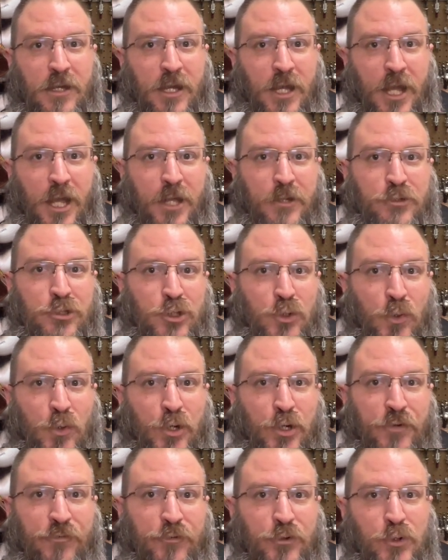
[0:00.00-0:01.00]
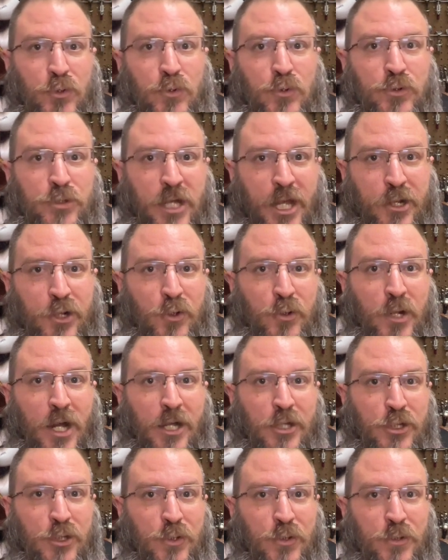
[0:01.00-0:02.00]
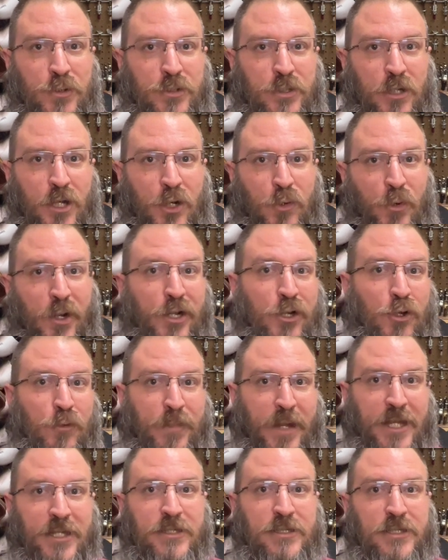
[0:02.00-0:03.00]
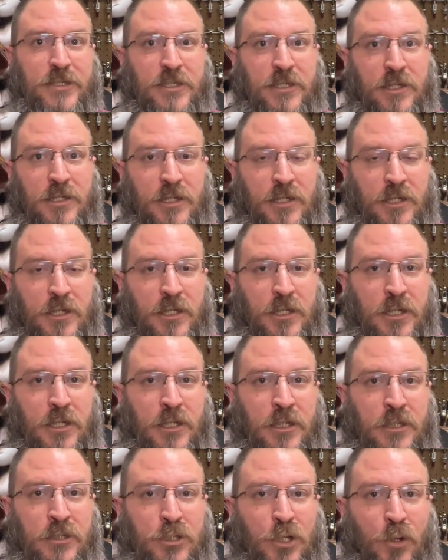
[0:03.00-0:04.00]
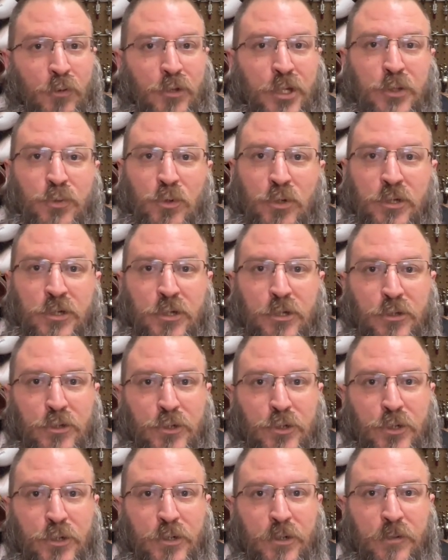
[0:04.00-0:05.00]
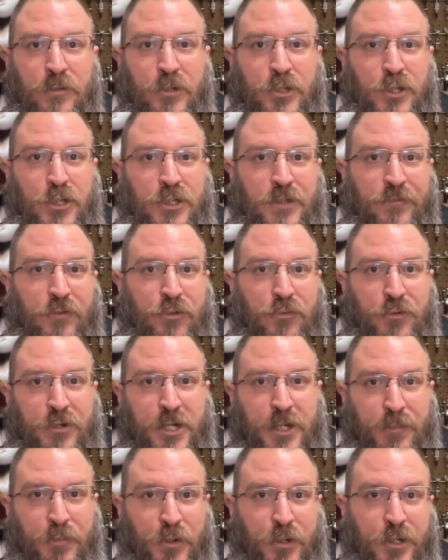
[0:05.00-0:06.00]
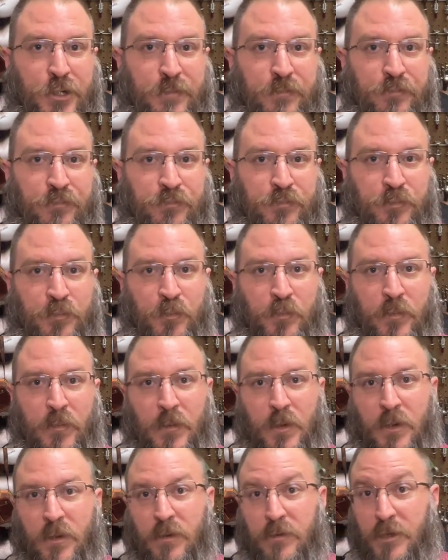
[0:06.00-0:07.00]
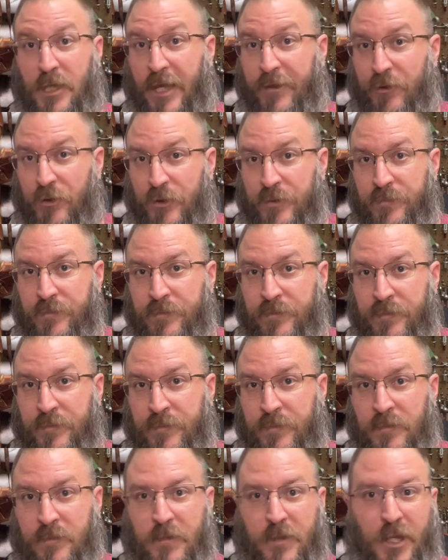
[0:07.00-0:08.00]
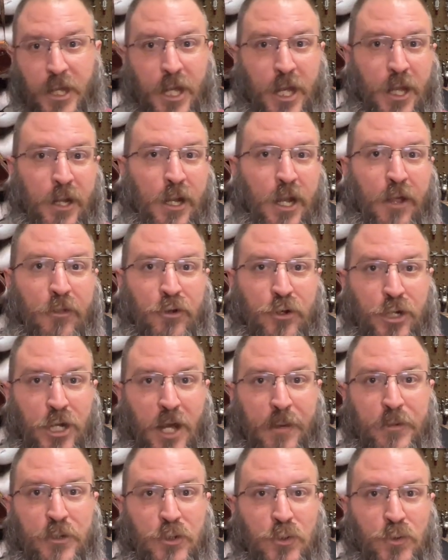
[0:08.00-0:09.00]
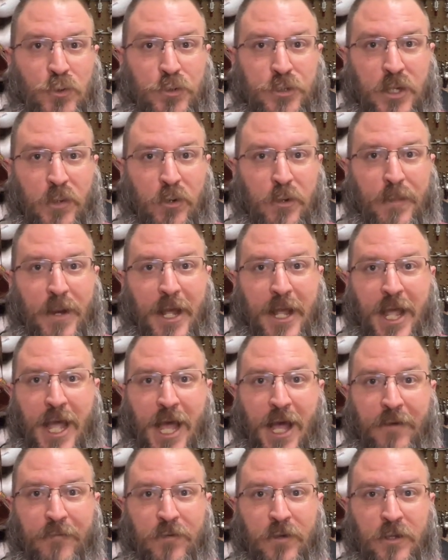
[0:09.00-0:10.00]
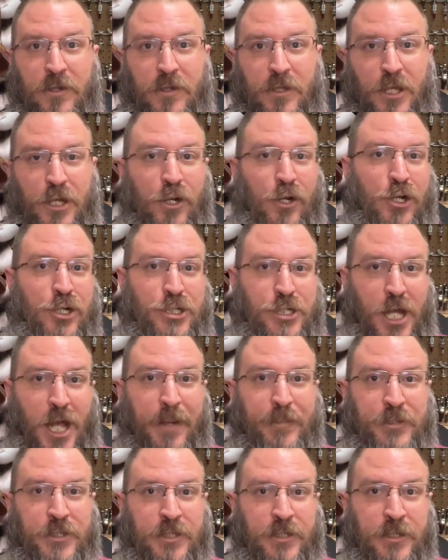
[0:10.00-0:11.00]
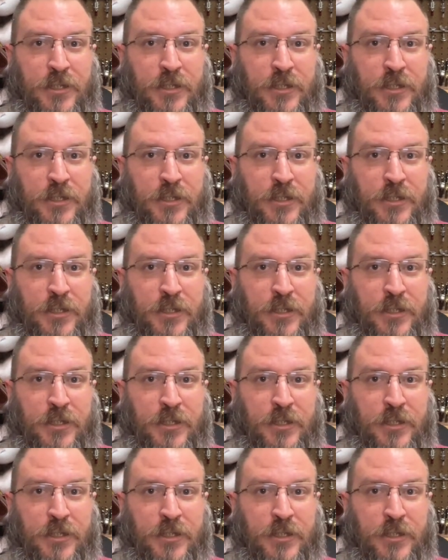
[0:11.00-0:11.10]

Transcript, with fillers: and storage for tools I do not use on a regular basis. So this will include the use of a 3D printer, leather, and other common tools that we might have in our shops.